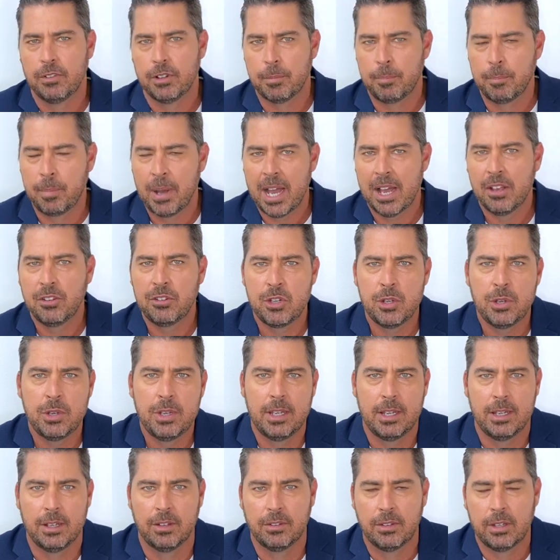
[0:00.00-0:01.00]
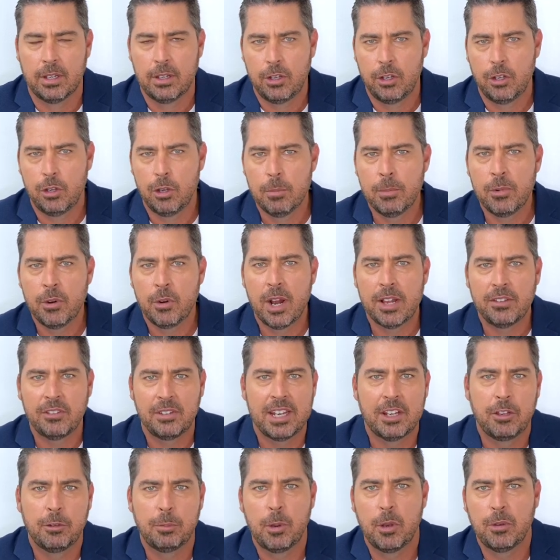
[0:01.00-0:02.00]
the past 2 years, human rights
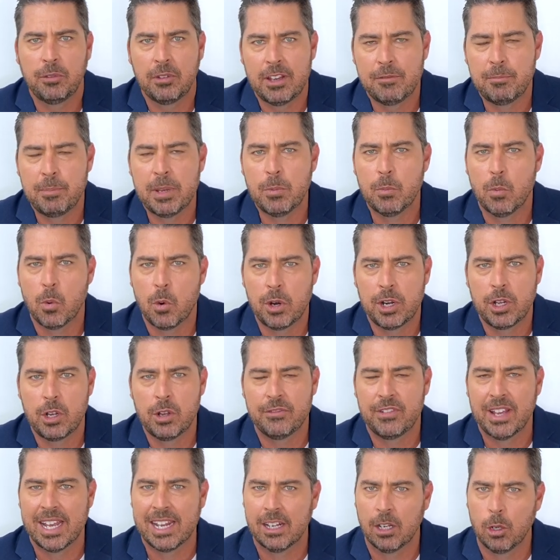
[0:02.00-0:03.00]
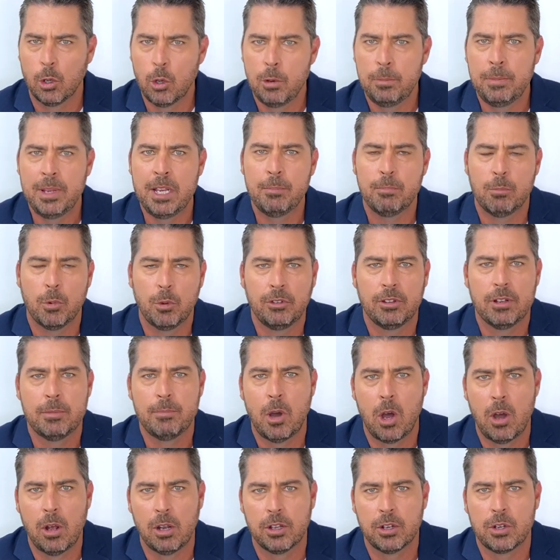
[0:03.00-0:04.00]
experts have been warning of a looming Muslim
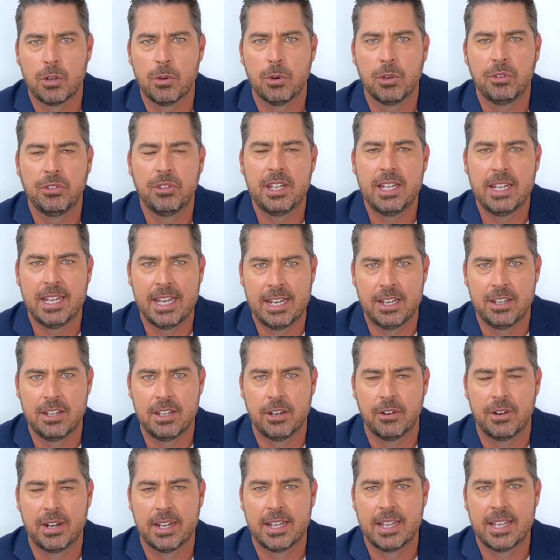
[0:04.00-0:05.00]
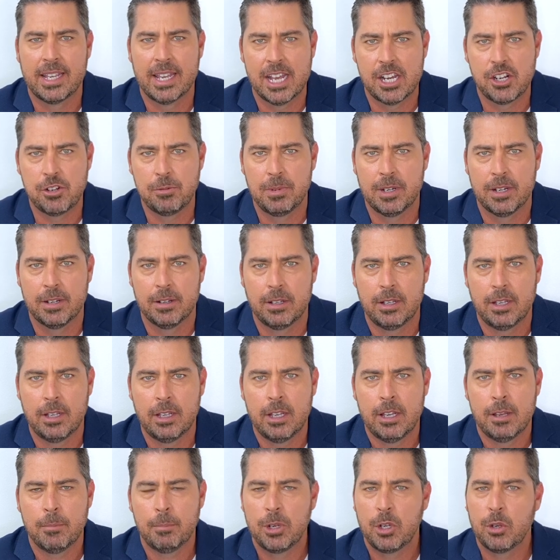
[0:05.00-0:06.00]
Holocaust in India and Kashmir
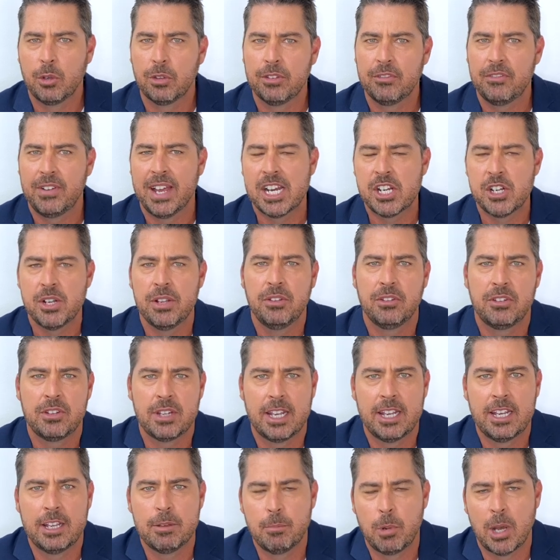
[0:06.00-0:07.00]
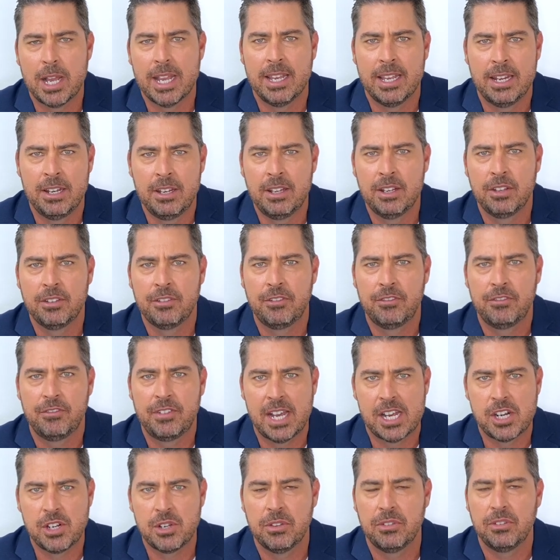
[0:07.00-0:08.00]
because of actions taken by India's
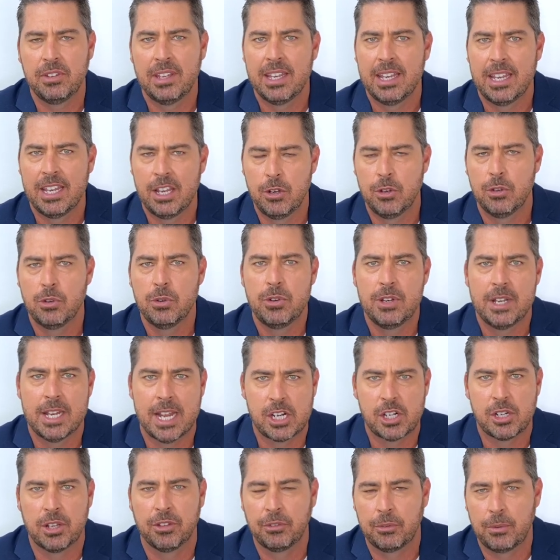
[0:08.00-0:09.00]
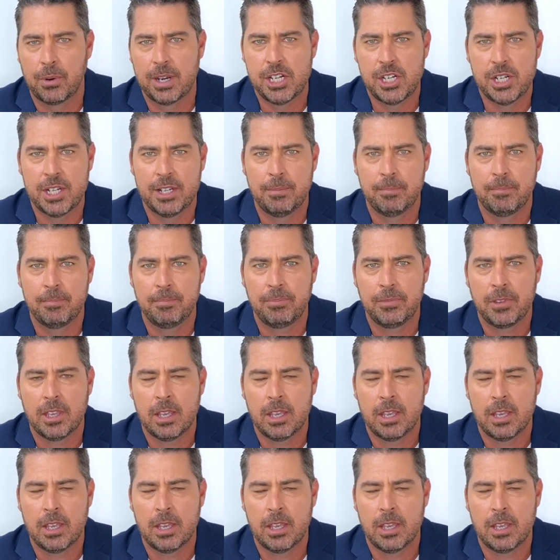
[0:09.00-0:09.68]
fascist Hindu nationalist regime,